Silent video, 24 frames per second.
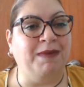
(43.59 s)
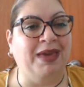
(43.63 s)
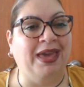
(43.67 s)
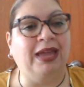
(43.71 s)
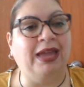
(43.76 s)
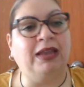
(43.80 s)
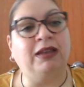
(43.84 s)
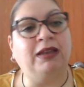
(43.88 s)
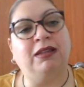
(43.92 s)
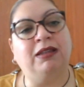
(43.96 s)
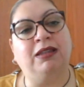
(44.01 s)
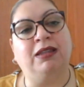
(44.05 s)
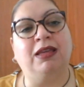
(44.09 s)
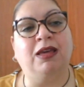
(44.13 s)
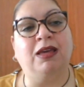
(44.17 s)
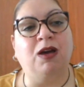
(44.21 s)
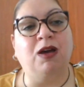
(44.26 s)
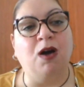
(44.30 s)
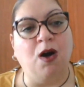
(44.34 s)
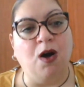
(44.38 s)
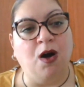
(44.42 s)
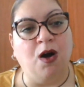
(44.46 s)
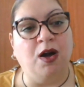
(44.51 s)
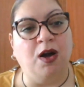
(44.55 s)
mainly
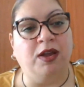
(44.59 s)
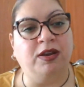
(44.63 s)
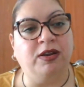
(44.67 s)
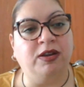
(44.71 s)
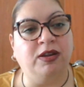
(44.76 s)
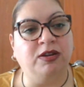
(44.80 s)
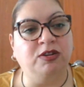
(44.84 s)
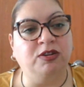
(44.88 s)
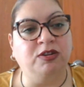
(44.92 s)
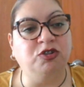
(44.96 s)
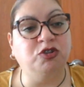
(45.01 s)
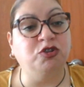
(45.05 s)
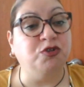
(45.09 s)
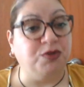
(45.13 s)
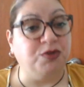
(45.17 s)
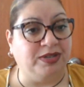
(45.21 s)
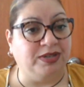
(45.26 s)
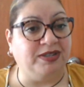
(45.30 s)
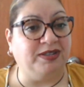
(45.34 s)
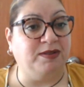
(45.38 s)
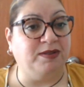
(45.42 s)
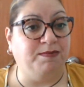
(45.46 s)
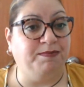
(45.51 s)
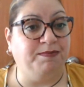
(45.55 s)
on
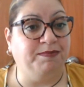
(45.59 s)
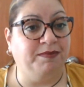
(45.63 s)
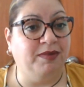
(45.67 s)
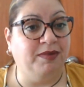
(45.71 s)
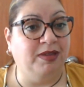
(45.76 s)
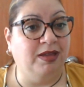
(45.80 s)
tourism.